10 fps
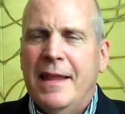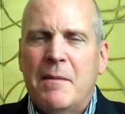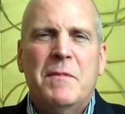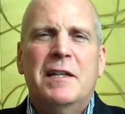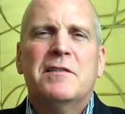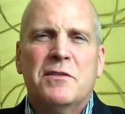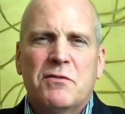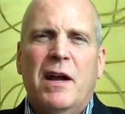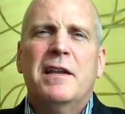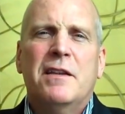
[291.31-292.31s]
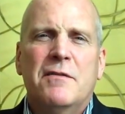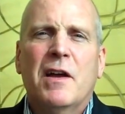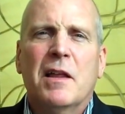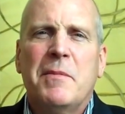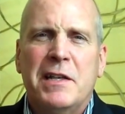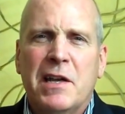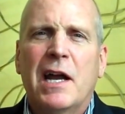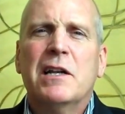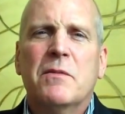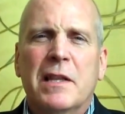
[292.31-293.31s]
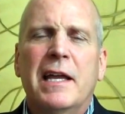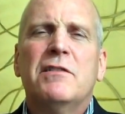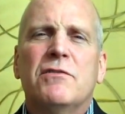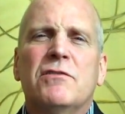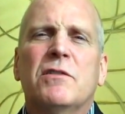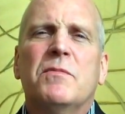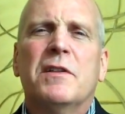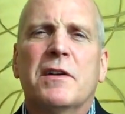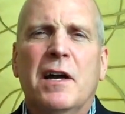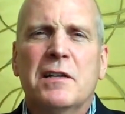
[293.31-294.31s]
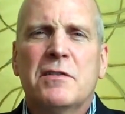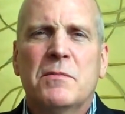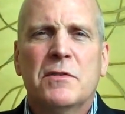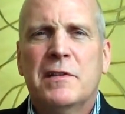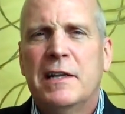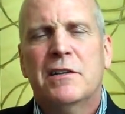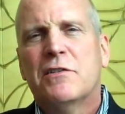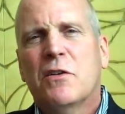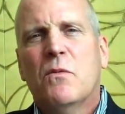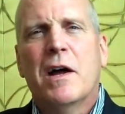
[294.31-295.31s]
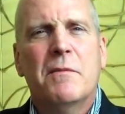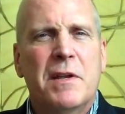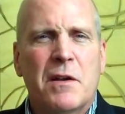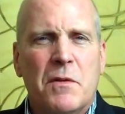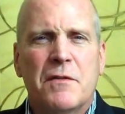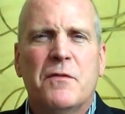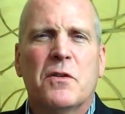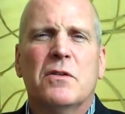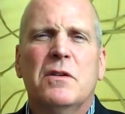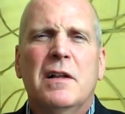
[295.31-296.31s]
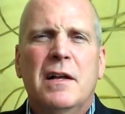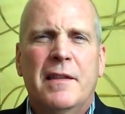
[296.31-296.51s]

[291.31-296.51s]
that means they're trying to develop a tighter relationship with their customers. They just don't want to be a referral.